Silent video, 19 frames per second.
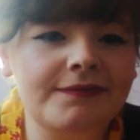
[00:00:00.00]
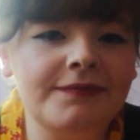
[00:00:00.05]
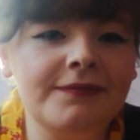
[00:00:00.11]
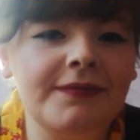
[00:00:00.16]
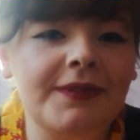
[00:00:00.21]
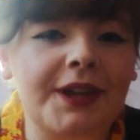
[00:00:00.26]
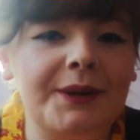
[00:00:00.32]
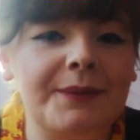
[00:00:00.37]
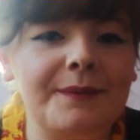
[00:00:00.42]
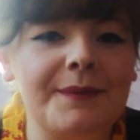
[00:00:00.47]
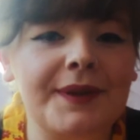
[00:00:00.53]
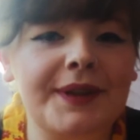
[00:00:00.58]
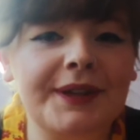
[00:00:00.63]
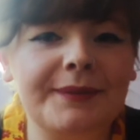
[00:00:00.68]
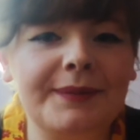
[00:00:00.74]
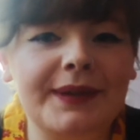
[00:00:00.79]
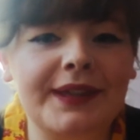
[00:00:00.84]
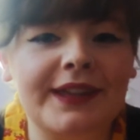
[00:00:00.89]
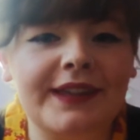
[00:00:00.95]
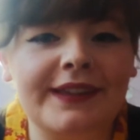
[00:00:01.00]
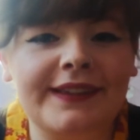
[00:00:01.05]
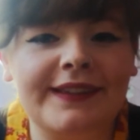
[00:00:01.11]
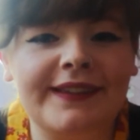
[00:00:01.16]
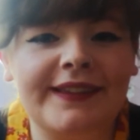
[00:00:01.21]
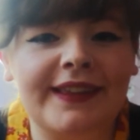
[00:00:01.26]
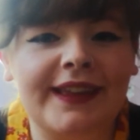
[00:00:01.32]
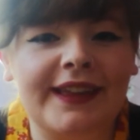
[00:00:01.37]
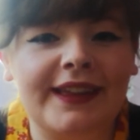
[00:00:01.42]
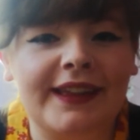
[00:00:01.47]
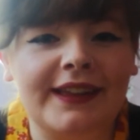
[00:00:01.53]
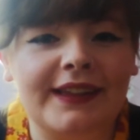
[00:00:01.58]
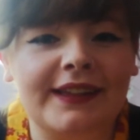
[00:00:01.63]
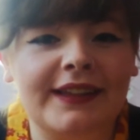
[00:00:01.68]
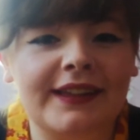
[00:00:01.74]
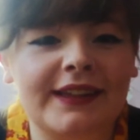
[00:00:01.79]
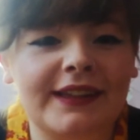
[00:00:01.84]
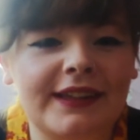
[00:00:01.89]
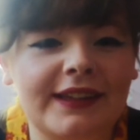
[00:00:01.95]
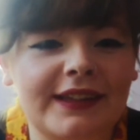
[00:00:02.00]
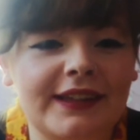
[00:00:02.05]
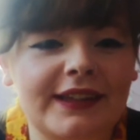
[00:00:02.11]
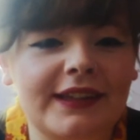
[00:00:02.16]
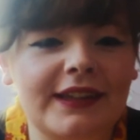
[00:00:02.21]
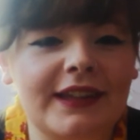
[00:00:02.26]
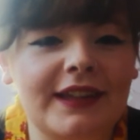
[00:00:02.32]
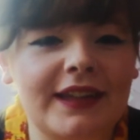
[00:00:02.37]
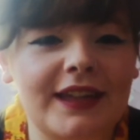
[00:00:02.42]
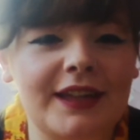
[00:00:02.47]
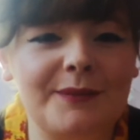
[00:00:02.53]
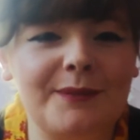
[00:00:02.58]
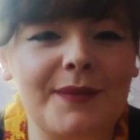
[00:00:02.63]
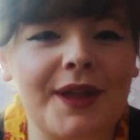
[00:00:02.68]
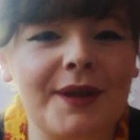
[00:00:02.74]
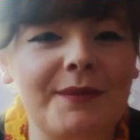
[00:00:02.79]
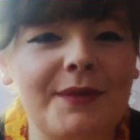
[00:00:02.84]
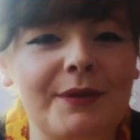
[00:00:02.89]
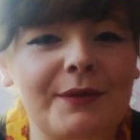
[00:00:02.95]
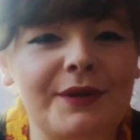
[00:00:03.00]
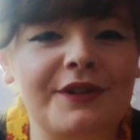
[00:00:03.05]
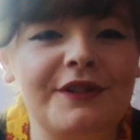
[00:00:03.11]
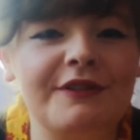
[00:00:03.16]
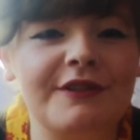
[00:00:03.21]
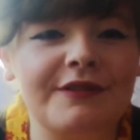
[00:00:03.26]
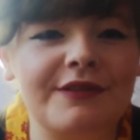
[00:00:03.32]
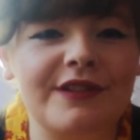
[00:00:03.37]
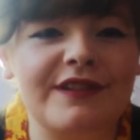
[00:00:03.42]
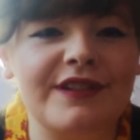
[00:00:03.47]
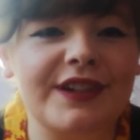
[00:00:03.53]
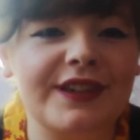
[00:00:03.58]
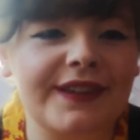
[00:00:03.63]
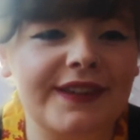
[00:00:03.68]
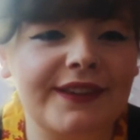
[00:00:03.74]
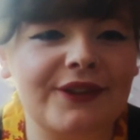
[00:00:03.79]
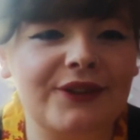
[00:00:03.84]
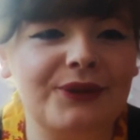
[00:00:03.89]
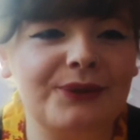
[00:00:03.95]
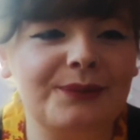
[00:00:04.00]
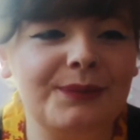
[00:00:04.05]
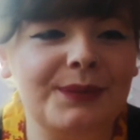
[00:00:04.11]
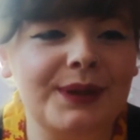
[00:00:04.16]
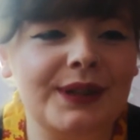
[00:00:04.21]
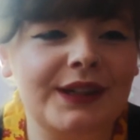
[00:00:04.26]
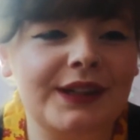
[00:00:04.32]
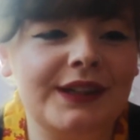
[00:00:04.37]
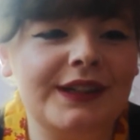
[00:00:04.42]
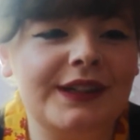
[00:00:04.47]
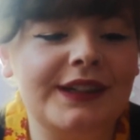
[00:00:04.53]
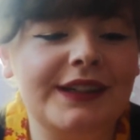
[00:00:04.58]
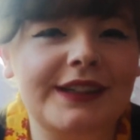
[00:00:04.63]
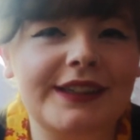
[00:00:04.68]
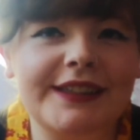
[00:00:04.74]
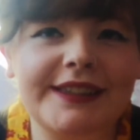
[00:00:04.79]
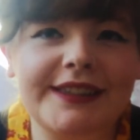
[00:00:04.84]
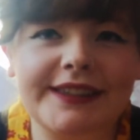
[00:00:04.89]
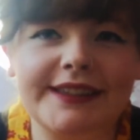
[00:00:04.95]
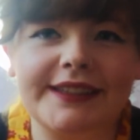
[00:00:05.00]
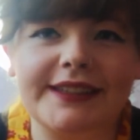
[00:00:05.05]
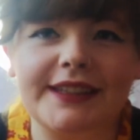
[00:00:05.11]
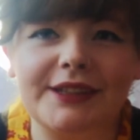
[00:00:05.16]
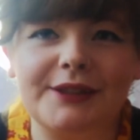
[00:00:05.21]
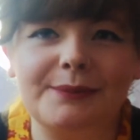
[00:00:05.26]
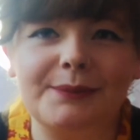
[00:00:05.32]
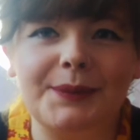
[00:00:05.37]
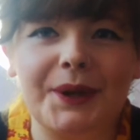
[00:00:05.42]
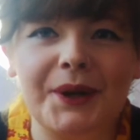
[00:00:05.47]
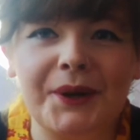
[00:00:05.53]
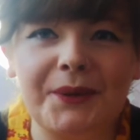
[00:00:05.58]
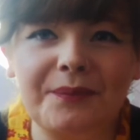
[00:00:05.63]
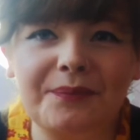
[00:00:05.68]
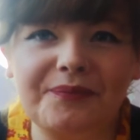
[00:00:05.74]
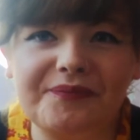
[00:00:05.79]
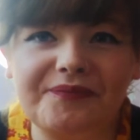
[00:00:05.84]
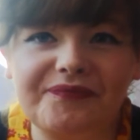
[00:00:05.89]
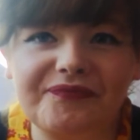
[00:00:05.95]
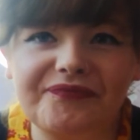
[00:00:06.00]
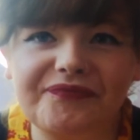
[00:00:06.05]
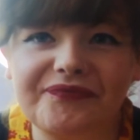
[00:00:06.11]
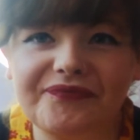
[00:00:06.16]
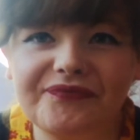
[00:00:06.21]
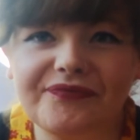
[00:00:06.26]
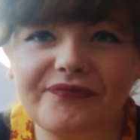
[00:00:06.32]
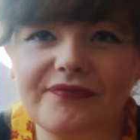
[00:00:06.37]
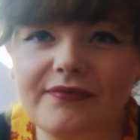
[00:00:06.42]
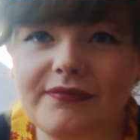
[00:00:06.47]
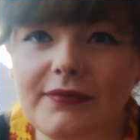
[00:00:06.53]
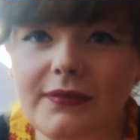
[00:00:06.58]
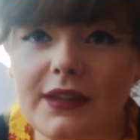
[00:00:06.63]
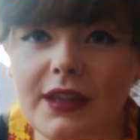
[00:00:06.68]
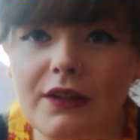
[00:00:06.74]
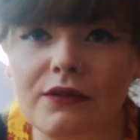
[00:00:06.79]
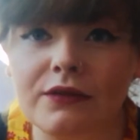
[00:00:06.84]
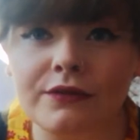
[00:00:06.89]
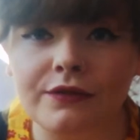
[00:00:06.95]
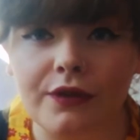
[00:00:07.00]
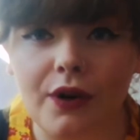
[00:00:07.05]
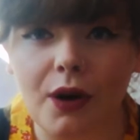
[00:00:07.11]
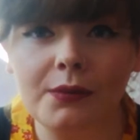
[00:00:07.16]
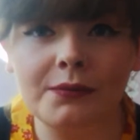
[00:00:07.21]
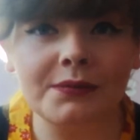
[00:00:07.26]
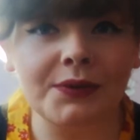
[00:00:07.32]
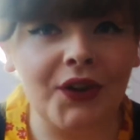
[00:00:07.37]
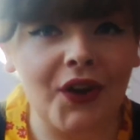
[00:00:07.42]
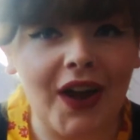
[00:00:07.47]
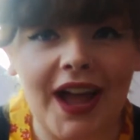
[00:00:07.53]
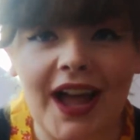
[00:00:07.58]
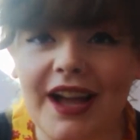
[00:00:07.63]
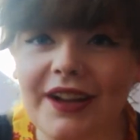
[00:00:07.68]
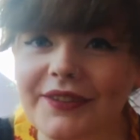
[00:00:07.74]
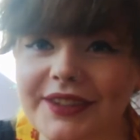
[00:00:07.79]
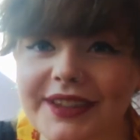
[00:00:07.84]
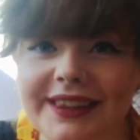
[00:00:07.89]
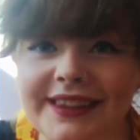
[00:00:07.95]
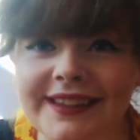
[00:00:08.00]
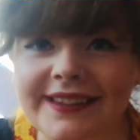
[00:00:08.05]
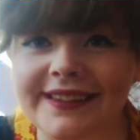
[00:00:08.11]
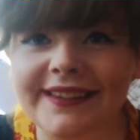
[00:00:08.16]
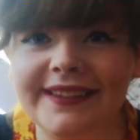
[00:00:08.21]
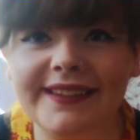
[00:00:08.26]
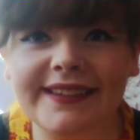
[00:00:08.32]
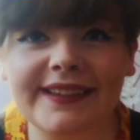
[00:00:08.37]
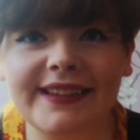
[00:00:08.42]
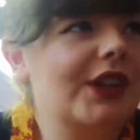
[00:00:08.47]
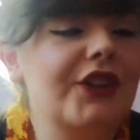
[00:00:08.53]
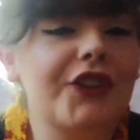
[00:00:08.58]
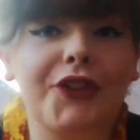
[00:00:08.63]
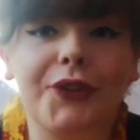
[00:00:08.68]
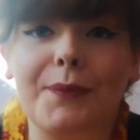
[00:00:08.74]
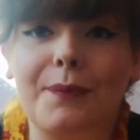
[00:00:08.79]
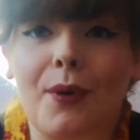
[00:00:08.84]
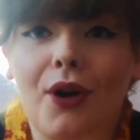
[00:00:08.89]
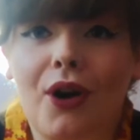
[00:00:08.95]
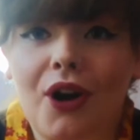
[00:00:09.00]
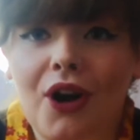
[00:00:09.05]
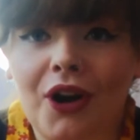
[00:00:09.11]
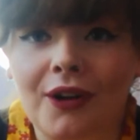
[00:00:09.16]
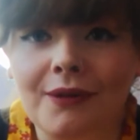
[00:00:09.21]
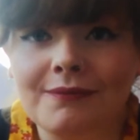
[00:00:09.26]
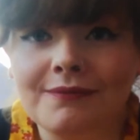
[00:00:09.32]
and maybe it's like, it made me wonder if there is some stigma from not having this support